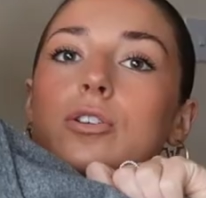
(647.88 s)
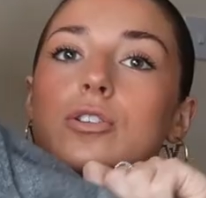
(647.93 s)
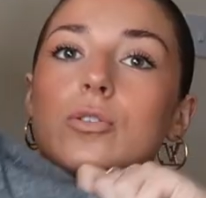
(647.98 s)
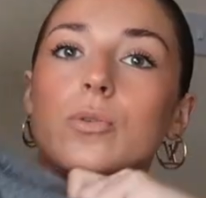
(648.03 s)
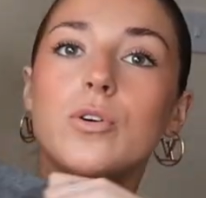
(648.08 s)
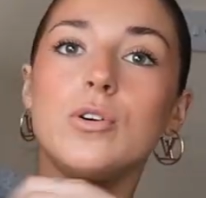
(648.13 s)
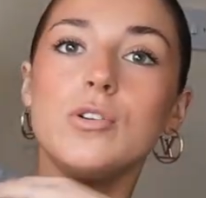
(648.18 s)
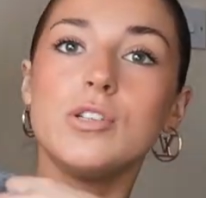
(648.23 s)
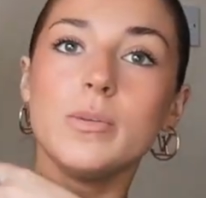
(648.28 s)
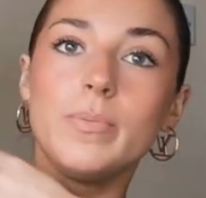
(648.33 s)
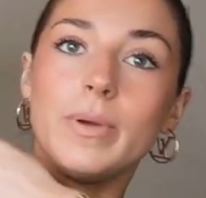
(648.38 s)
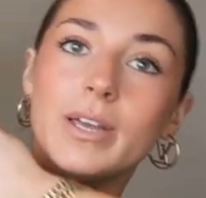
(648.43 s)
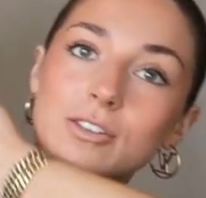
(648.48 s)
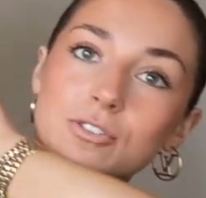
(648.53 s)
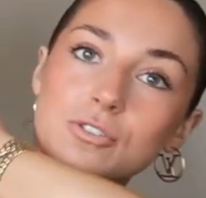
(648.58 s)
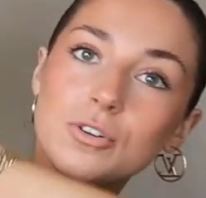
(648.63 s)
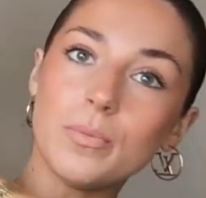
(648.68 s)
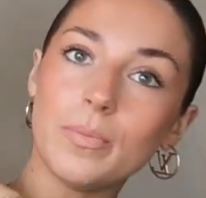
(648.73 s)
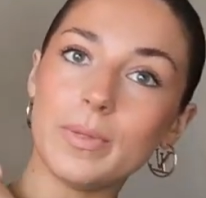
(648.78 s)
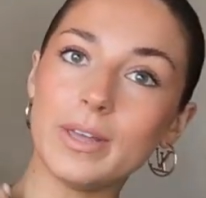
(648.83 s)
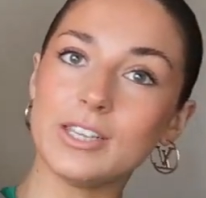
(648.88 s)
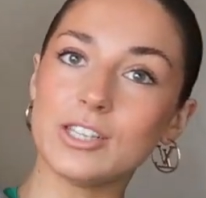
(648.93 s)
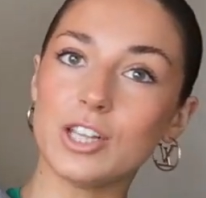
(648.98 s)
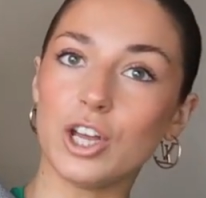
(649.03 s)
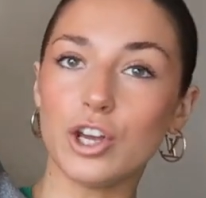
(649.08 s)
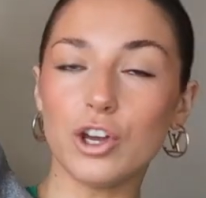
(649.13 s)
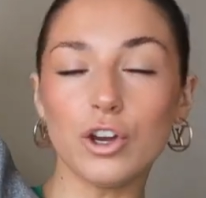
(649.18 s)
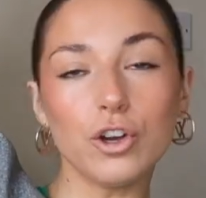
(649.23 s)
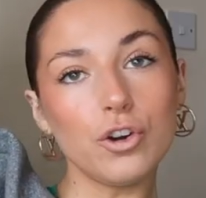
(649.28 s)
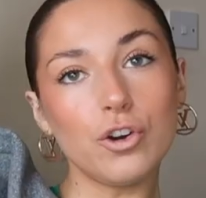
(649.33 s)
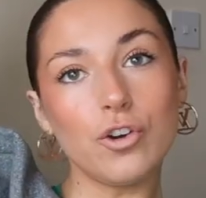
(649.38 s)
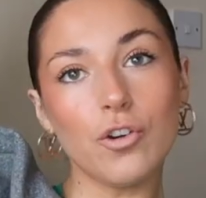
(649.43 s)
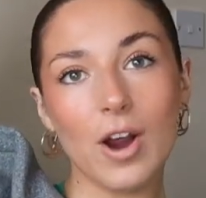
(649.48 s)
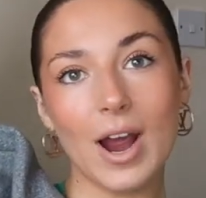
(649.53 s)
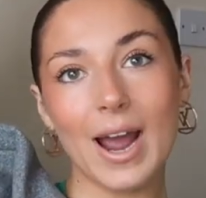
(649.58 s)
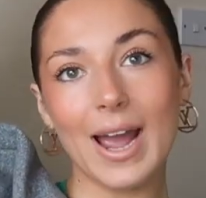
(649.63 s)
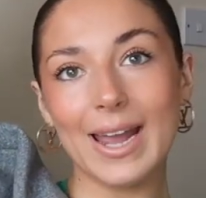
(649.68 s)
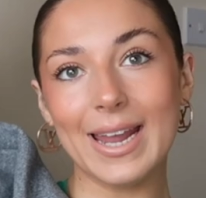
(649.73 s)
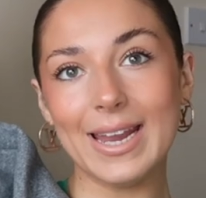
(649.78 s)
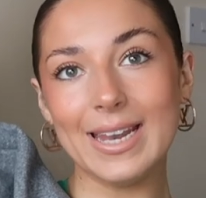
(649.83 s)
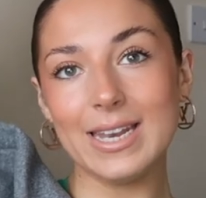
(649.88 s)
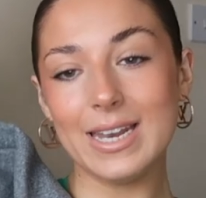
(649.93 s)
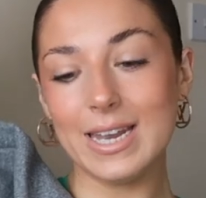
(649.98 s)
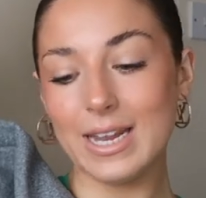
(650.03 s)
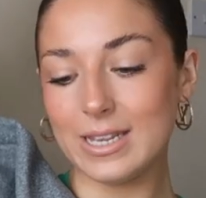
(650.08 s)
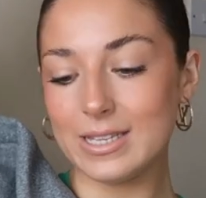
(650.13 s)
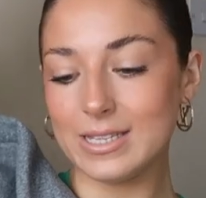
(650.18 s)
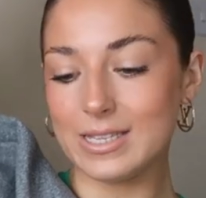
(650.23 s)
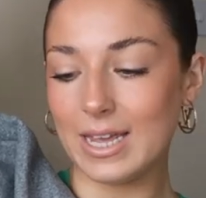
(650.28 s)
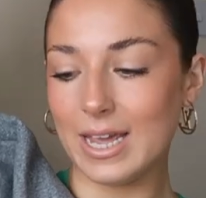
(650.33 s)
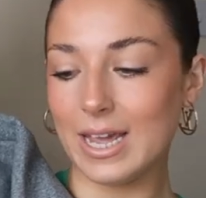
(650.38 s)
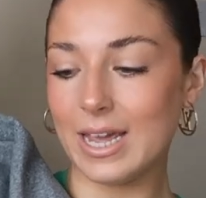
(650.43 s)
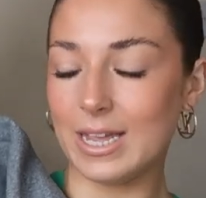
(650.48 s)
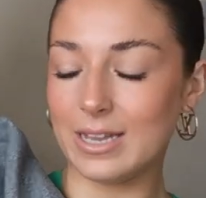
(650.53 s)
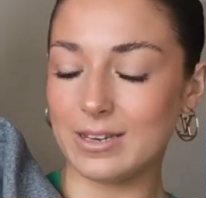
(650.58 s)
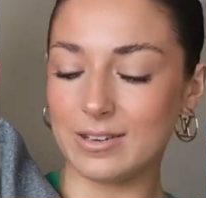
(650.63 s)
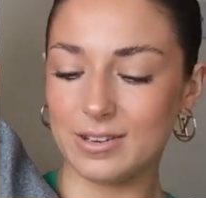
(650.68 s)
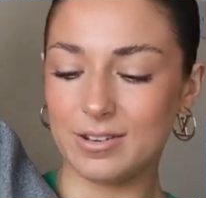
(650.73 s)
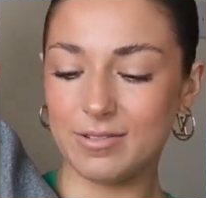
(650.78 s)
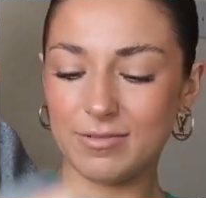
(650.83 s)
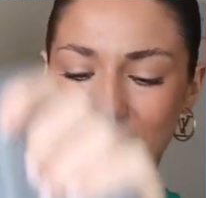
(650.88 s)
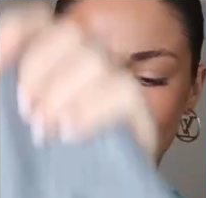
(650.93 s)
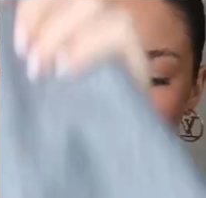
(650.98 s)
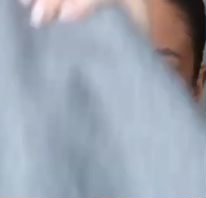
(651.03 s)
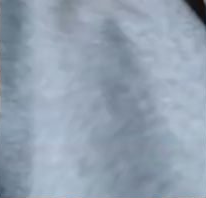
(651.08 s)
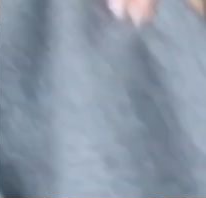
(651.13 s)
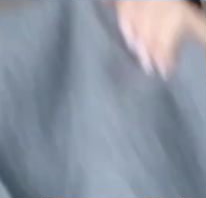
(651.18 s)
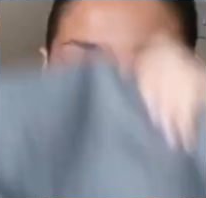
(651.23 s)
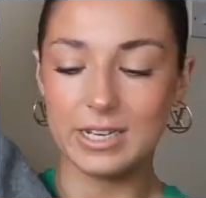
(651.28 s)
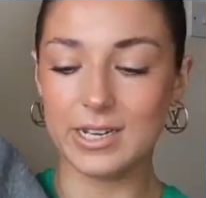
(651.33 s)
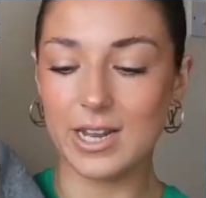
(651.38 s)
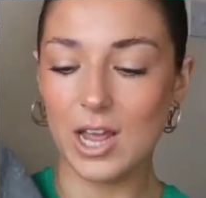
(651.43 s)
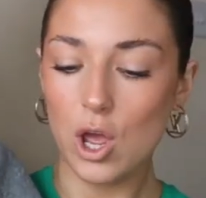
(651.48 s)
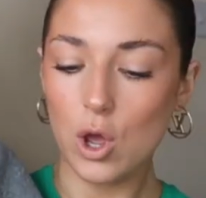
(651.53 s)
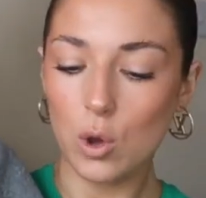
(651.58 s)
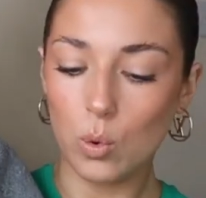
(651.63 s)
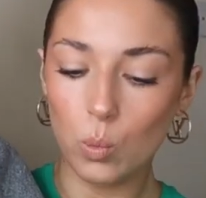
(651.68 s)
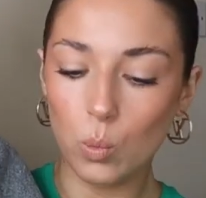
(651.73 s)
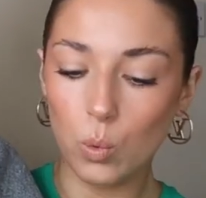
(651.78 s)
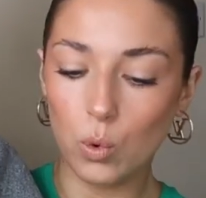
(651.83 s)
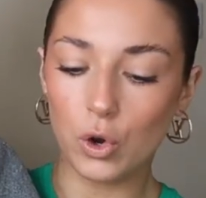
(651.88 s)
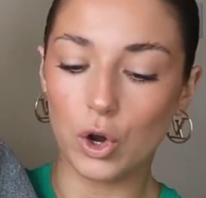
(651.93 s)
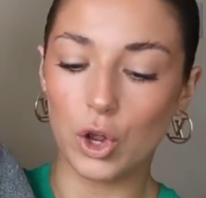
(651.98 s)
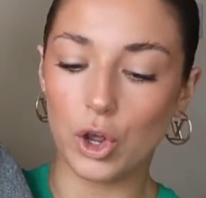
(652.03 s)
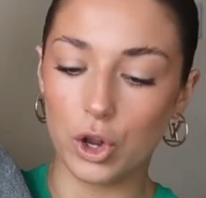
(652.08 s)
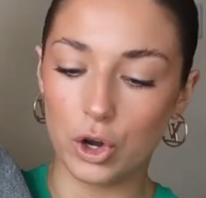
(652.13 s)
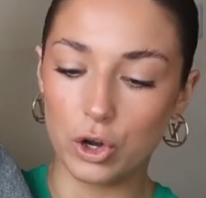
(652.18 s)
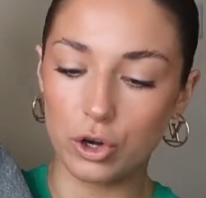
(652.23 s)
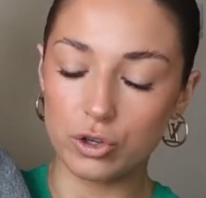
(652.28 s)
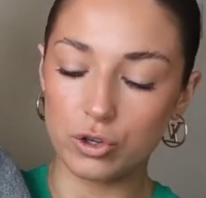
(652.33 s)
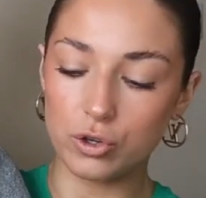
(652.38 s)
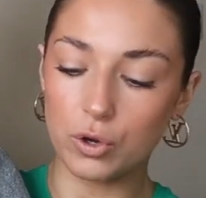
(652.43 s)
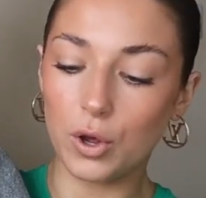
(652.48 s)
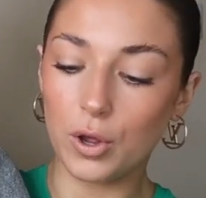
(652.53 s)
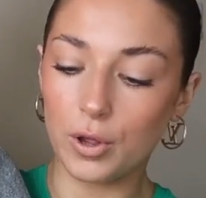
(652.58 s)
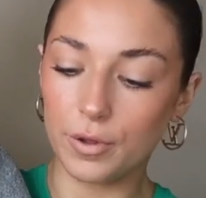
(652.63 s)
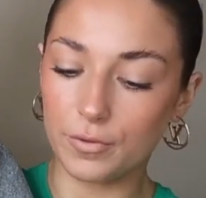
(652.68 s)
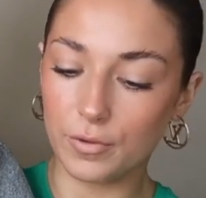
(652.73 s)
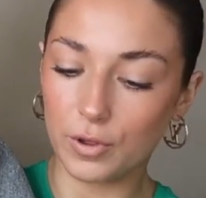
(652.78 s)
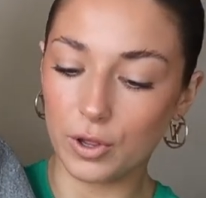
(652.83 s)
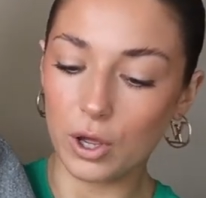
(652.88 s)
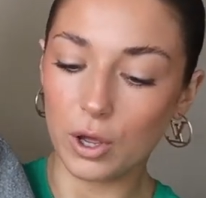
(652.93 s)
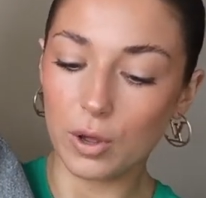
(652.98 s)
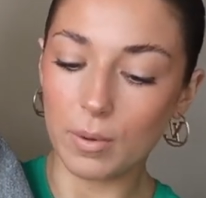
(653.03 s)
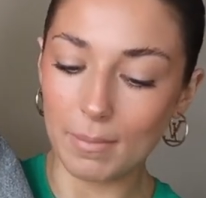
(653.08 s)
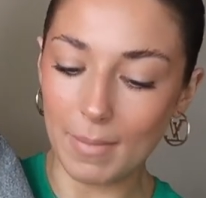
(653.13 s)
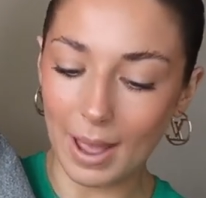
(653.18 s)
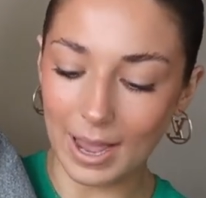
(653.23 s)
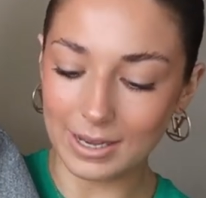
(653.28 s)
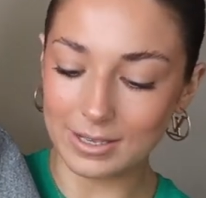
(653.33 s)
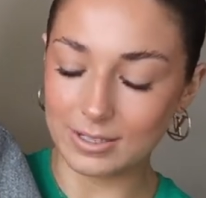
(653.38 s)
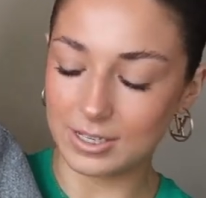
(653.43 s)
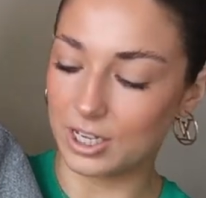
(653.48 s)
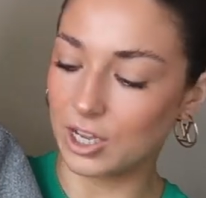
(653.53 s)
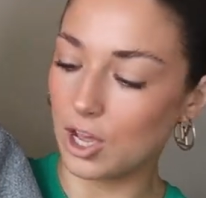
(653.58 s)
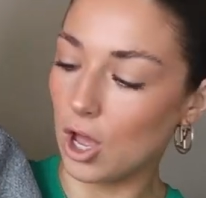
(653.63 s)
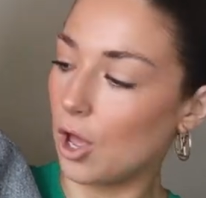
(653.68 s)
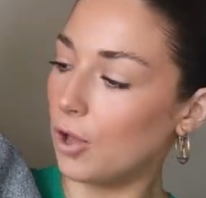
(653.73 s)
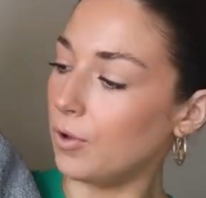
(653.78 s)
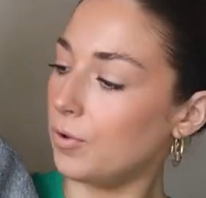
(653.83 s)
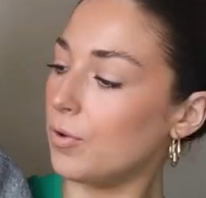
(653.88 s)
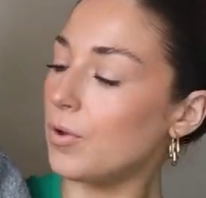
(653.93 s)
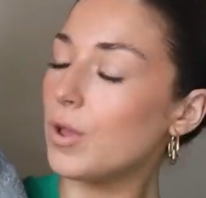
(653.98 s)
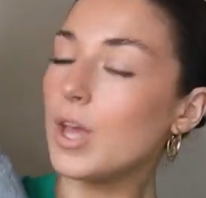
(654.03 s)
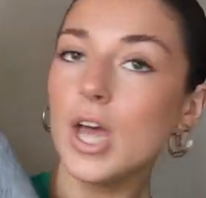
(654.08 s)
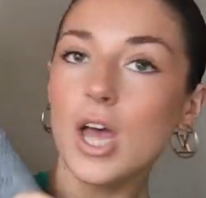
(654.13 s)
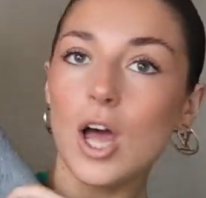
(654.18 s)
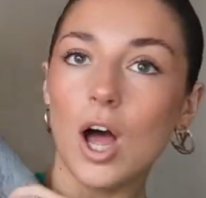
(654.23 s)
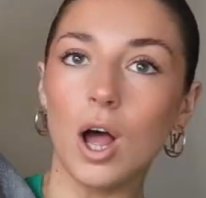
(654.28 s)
So I also picked up this like grey knitted, not knitted, woolen sort of maxi coat.